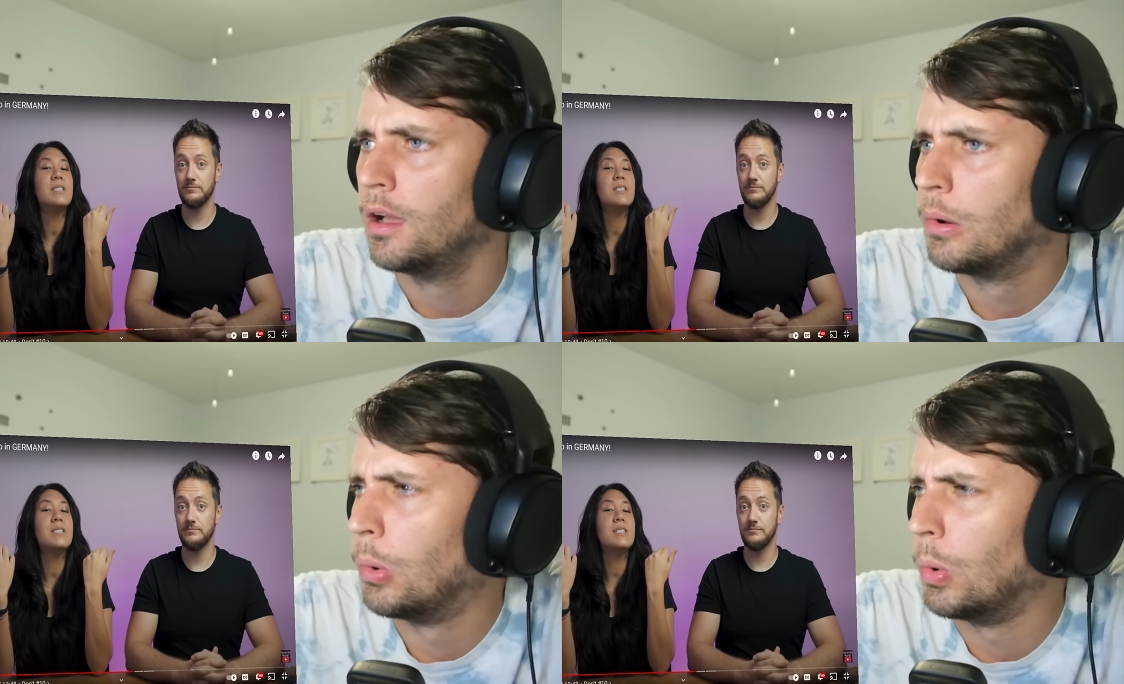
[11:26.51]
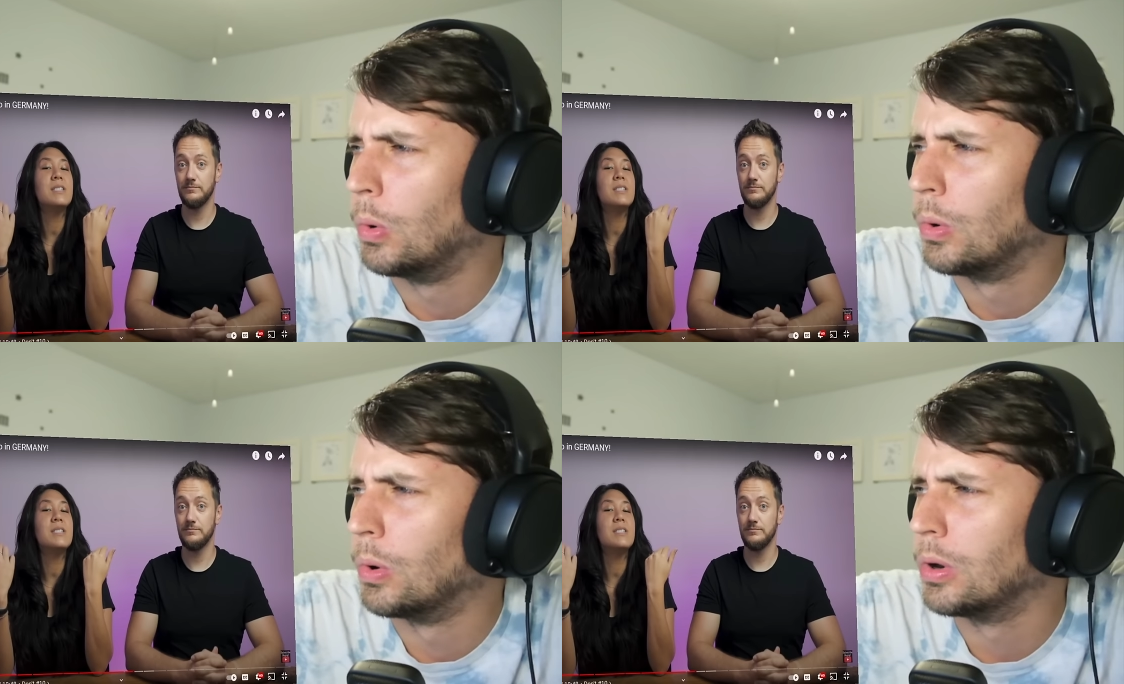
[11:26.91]

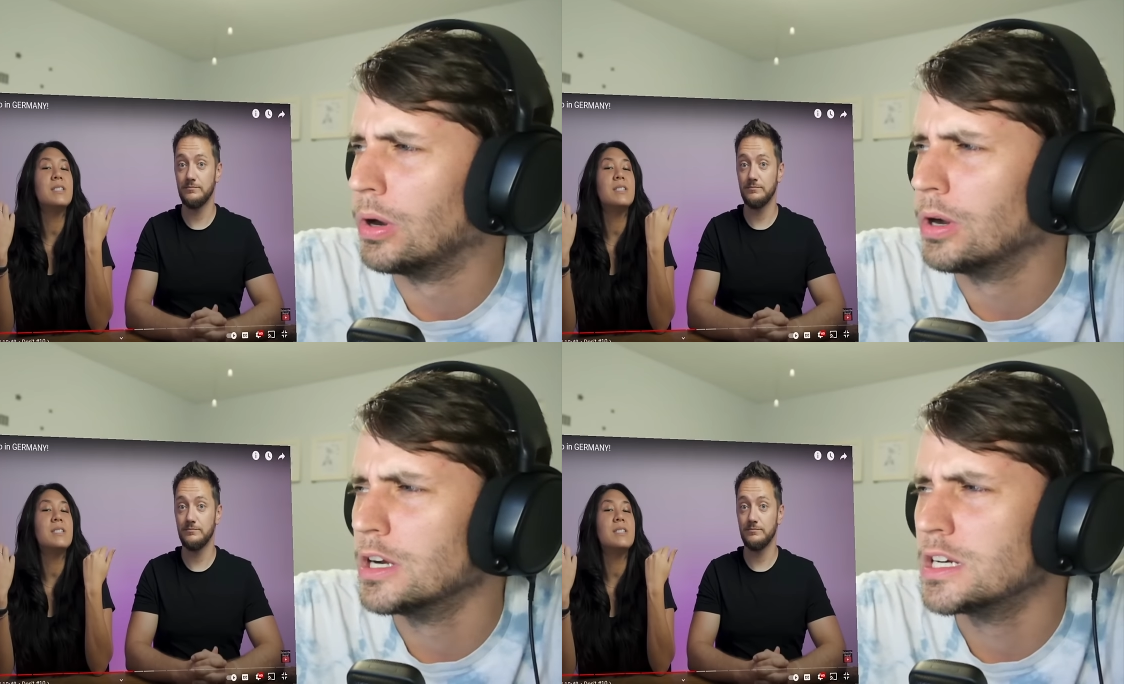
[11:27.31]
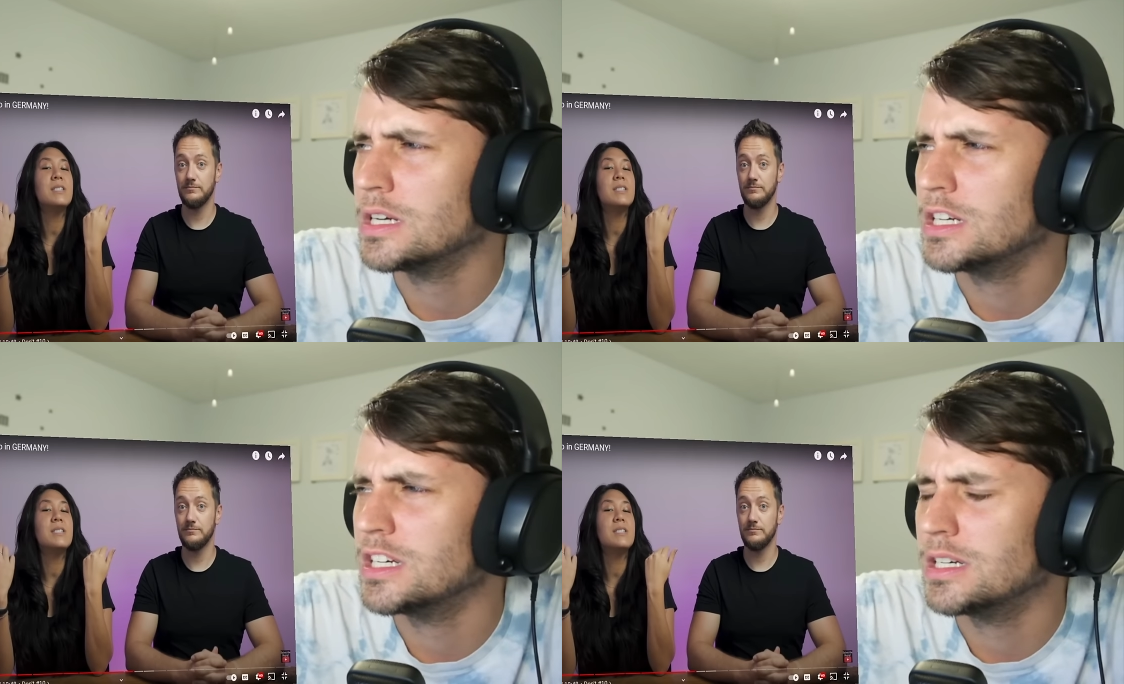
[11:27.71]

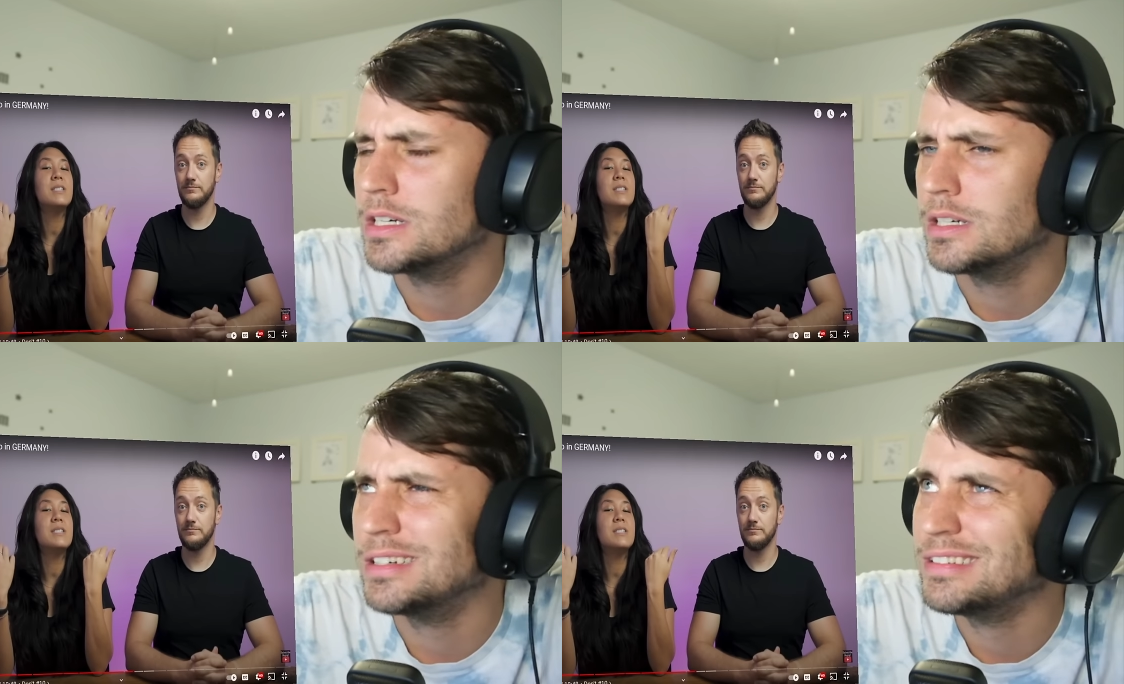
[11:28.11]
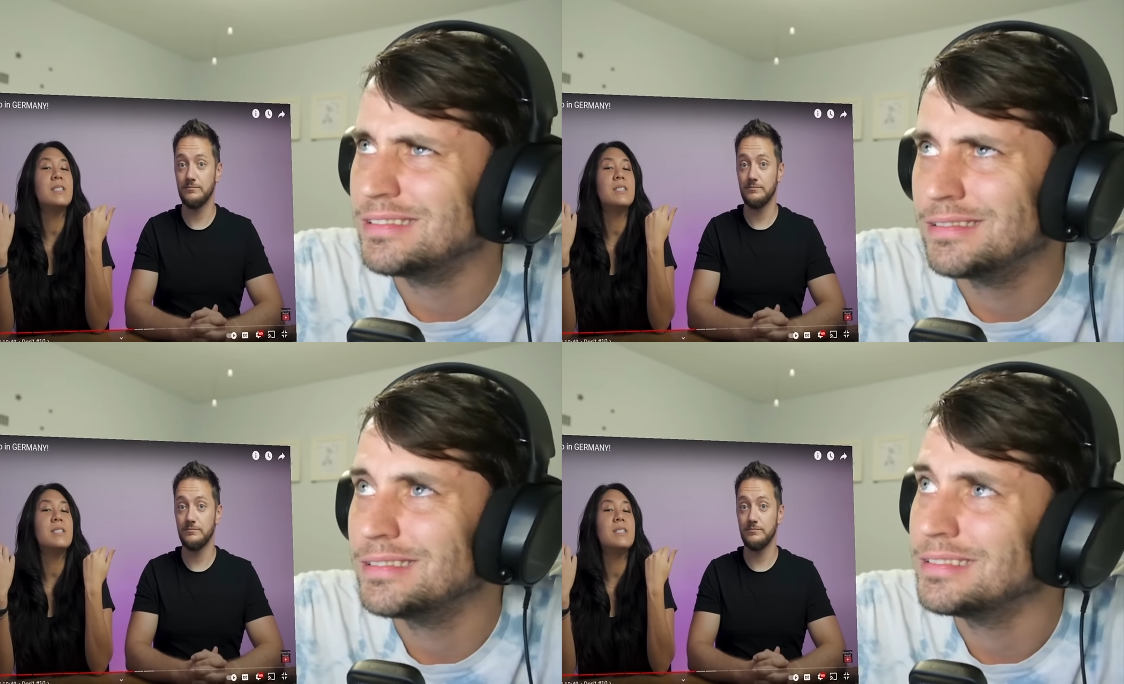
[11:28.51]
Speaker 1: or